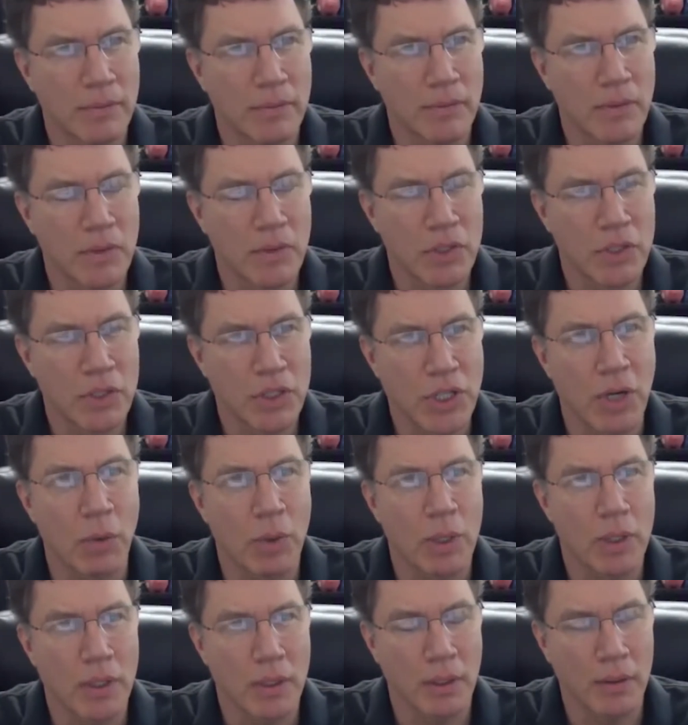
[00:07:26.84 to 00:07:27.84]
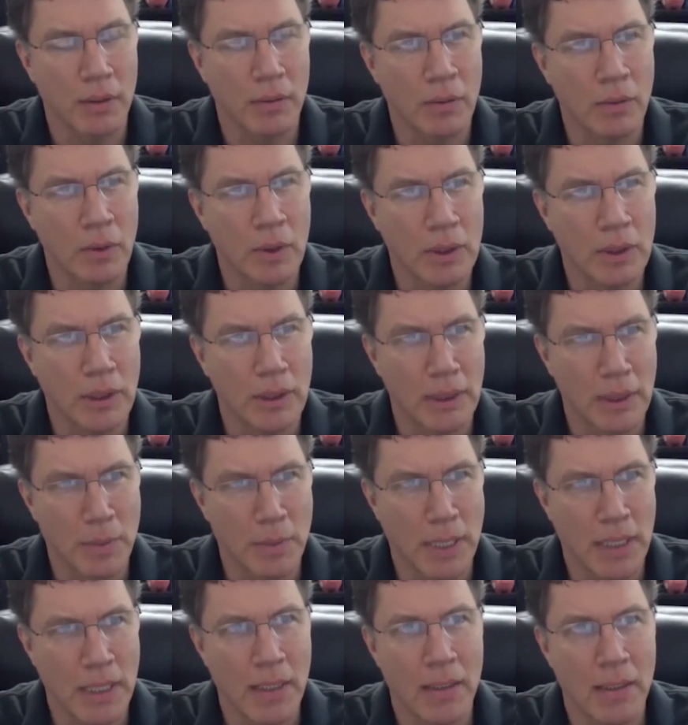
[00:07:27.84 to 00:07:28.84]
share with you a little
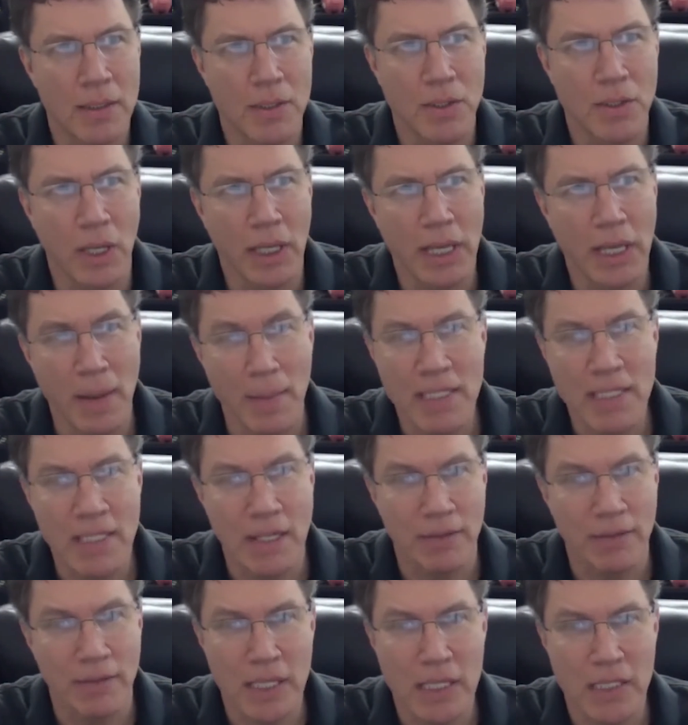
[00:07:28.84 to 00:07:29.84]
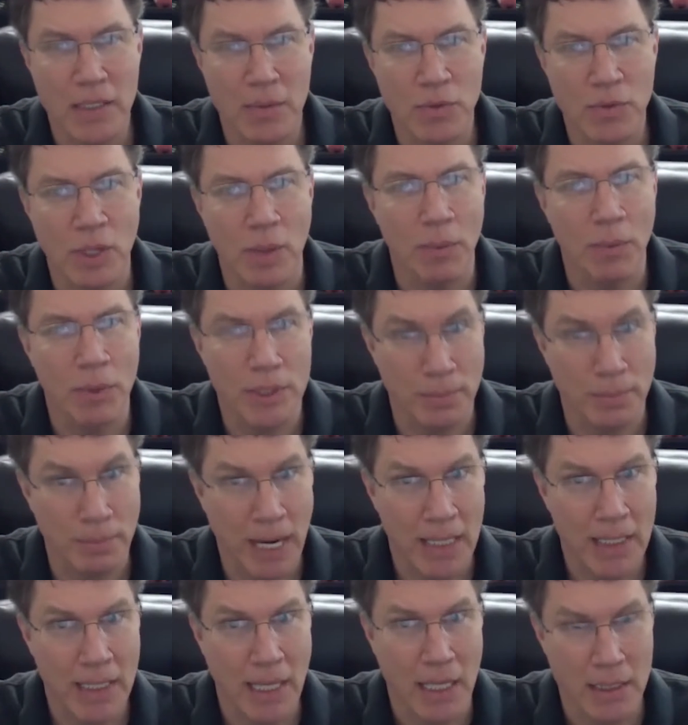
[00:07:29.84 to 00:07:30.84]
bit. So I got myself into some trouble with some
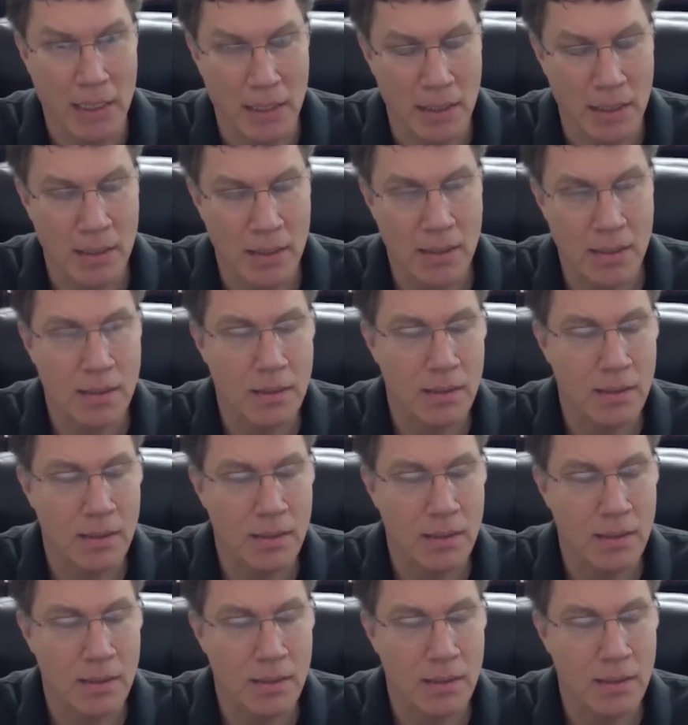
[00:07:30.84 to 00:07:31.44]
back taxes